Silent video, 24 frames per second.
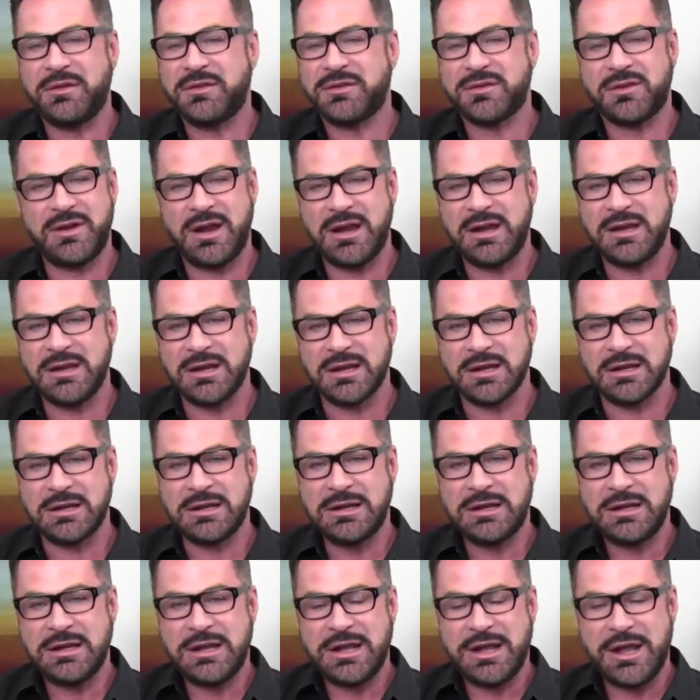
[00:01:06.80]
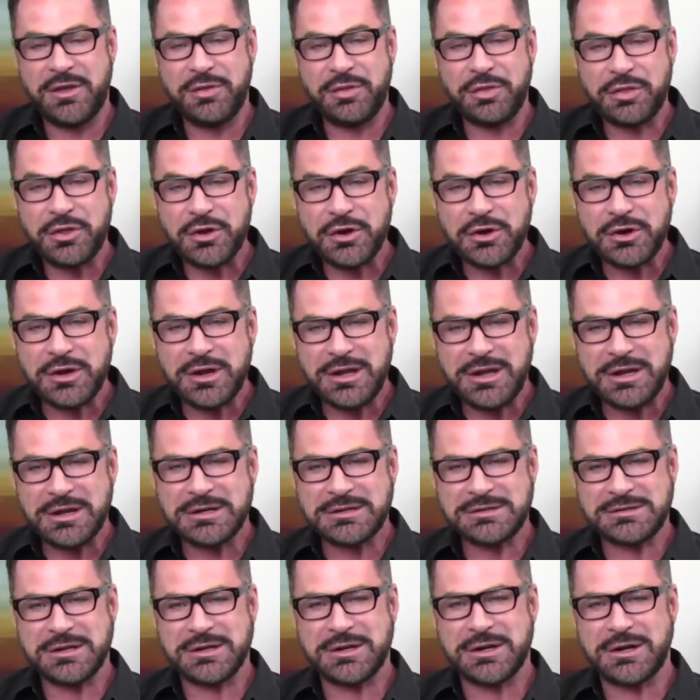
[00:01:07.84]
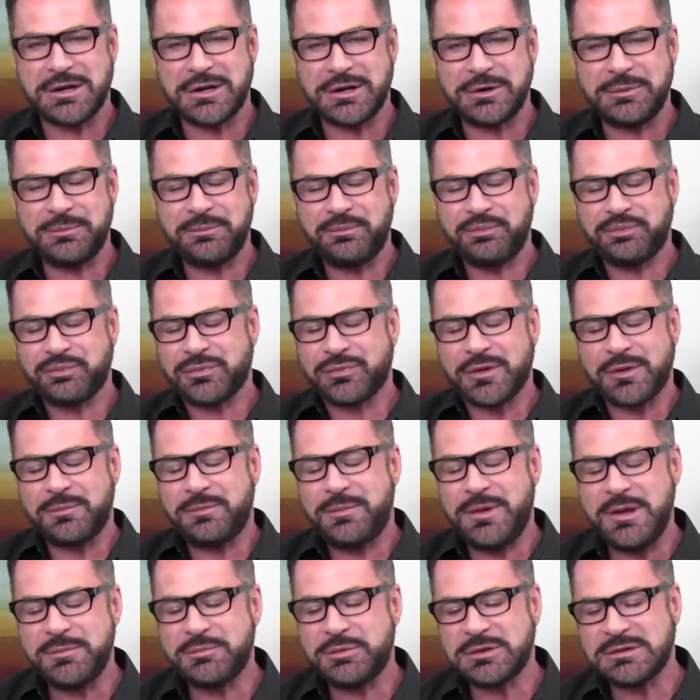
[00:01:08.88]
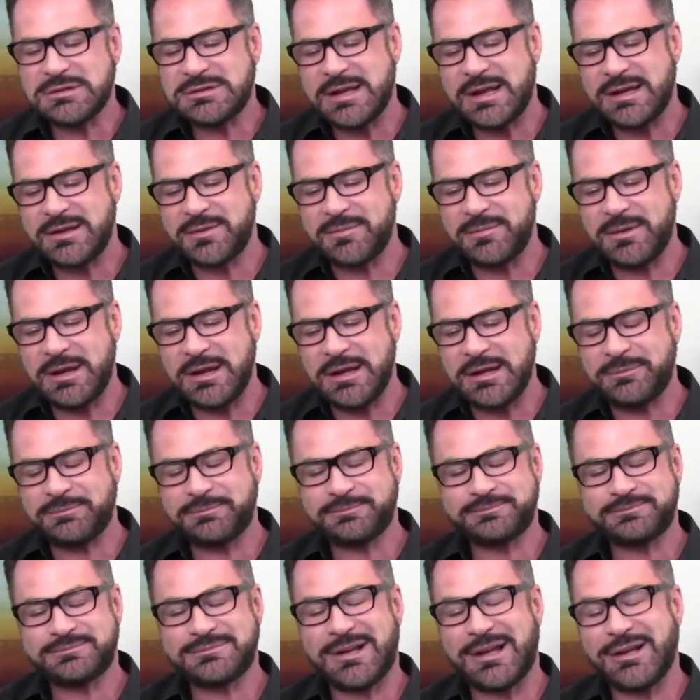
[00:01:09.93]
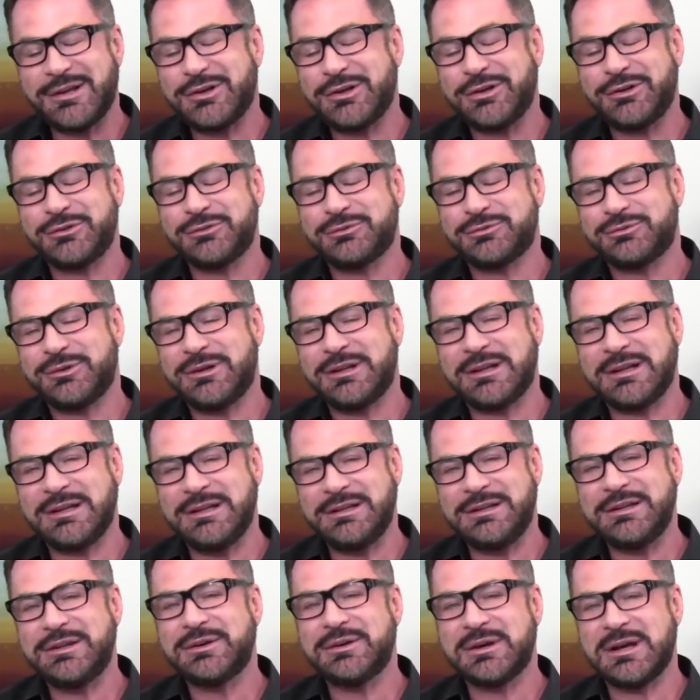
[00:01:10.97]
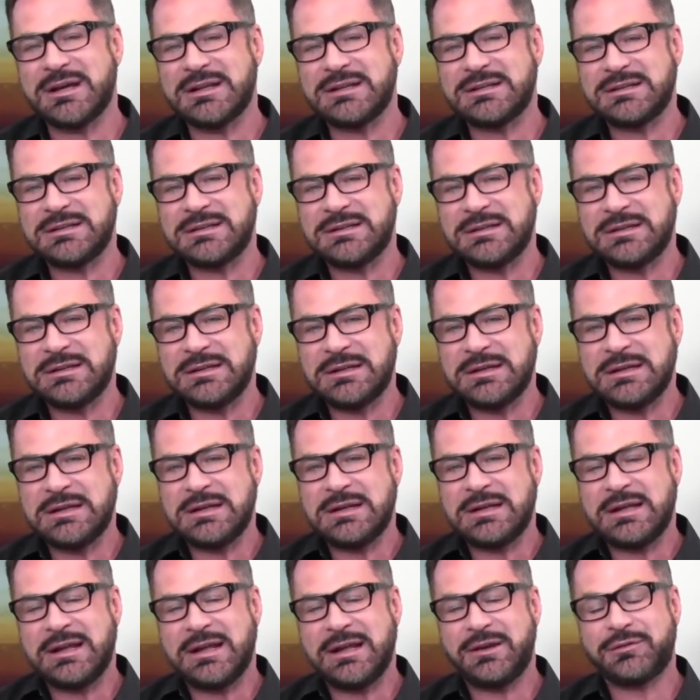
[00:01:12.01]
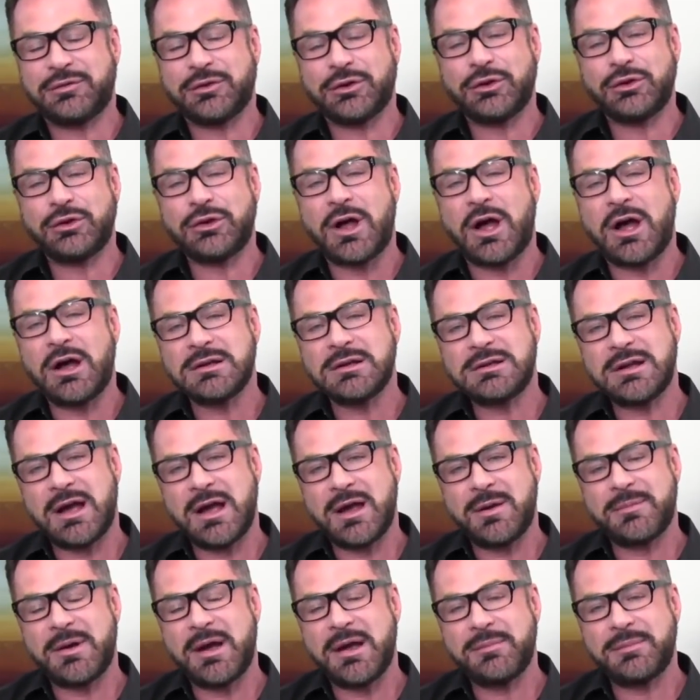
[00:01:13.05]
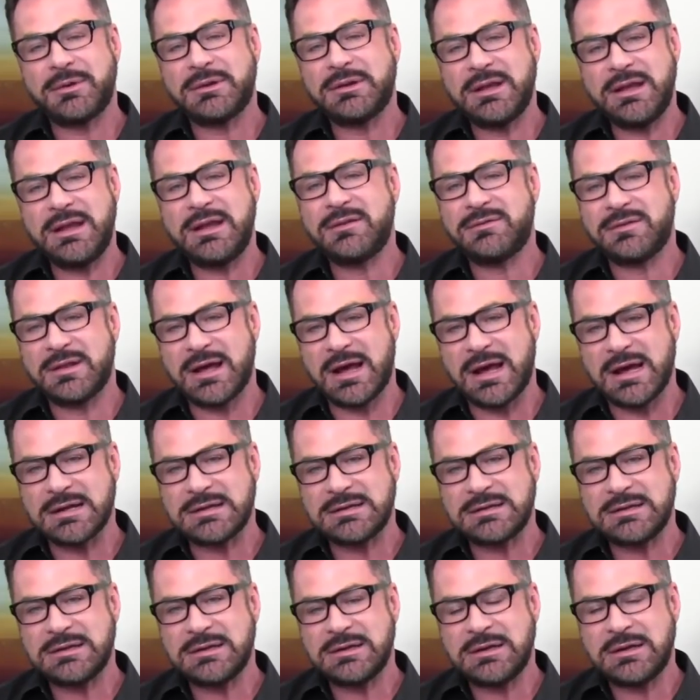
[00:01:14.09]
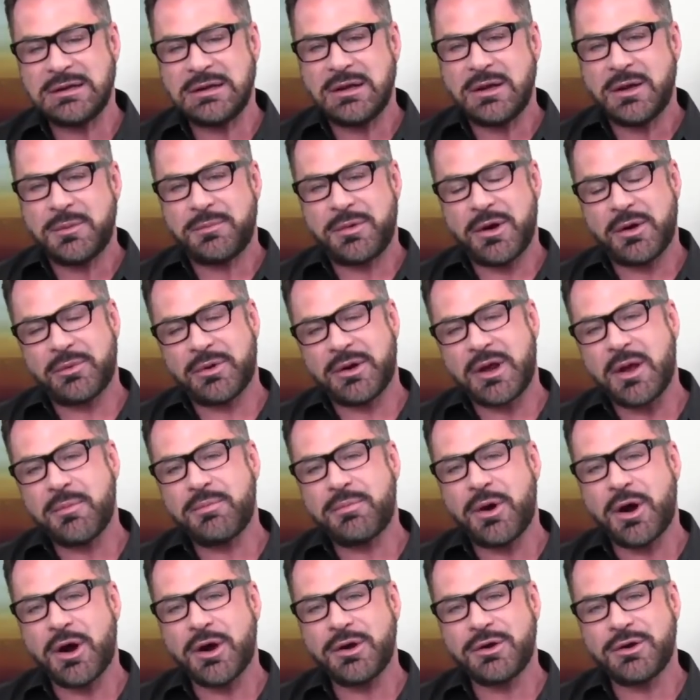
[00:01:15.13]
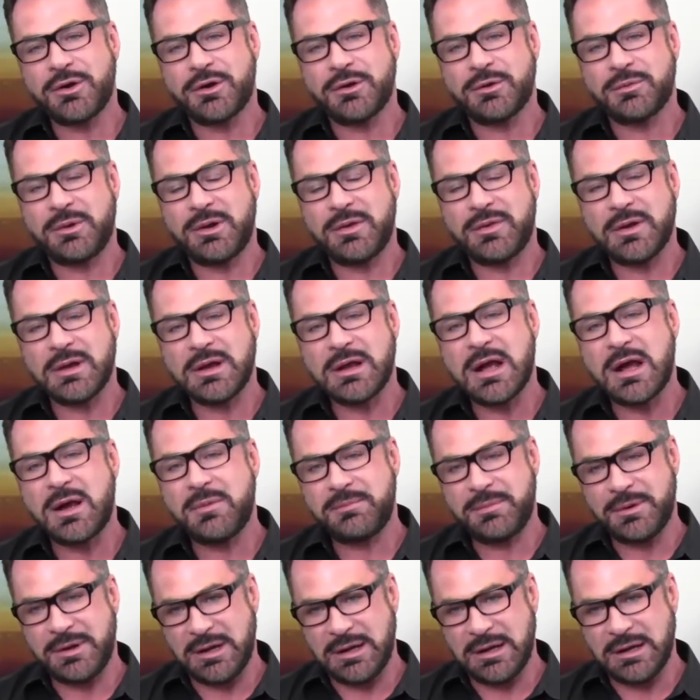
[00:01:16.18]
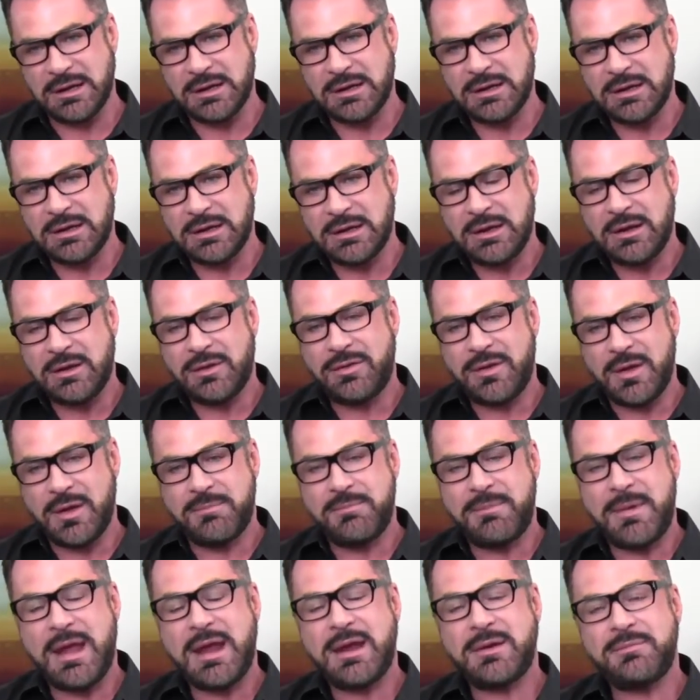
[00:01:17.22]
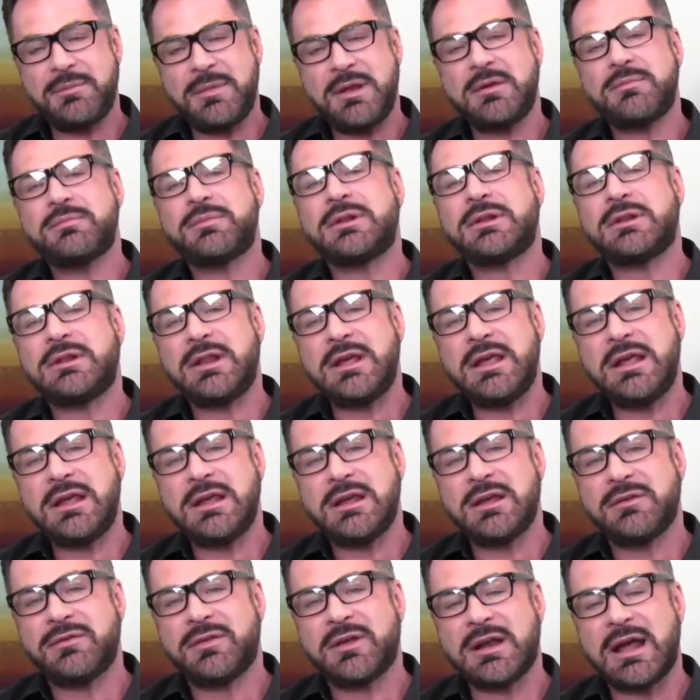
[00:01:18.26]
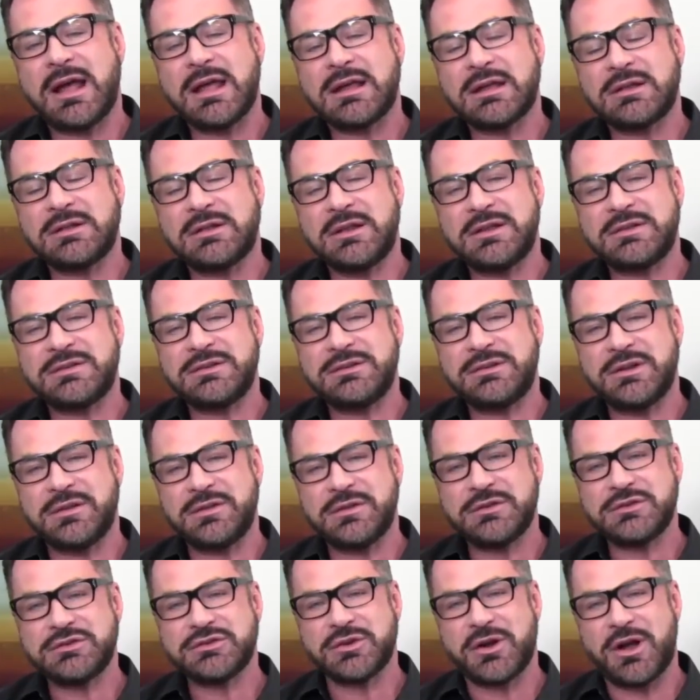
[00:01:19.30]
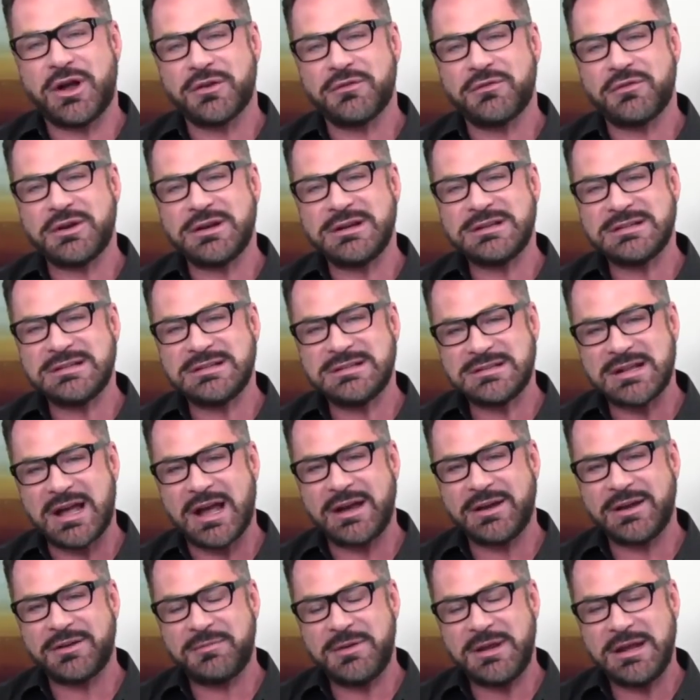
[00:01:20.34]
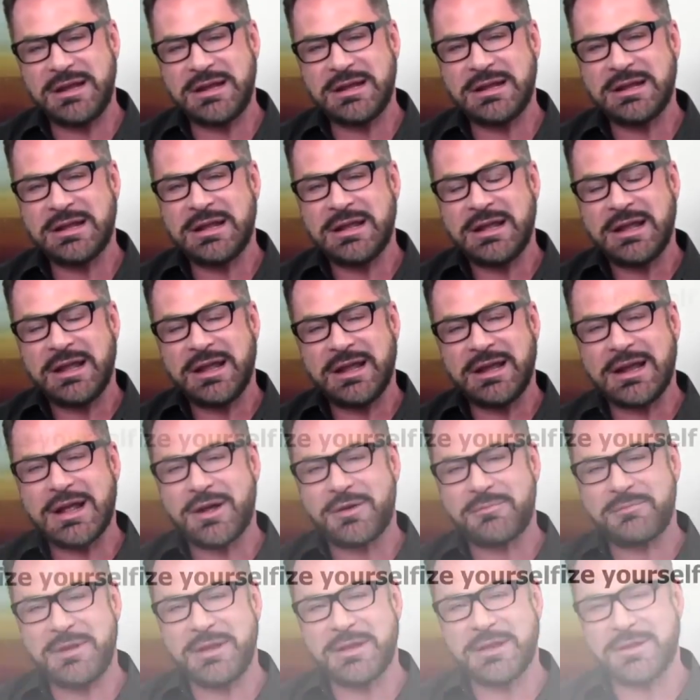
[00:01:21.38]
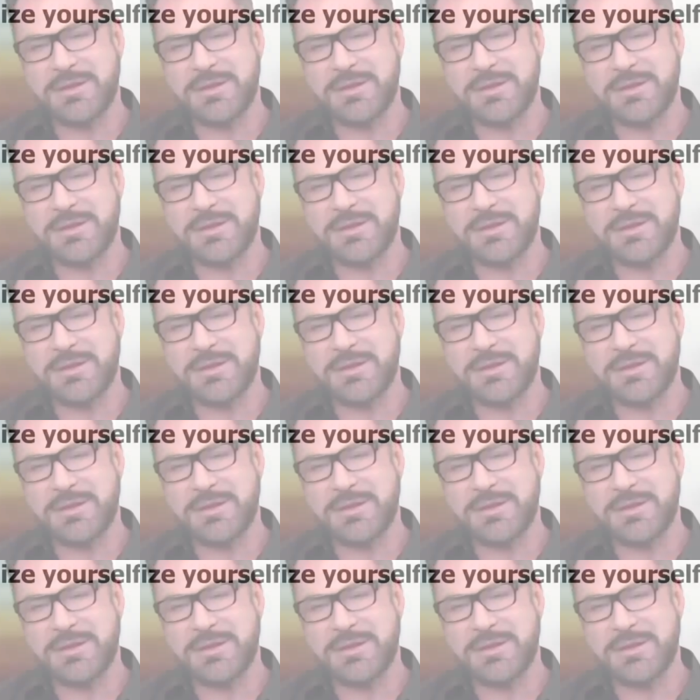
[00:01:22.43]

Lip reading: Pennsylvania. And 30 years ago, people said to me, I couldn't really do it. And for a long time, I believed that. But when I partnered with a company that made me believe that I could listen to the strong voice inside of me, it helped me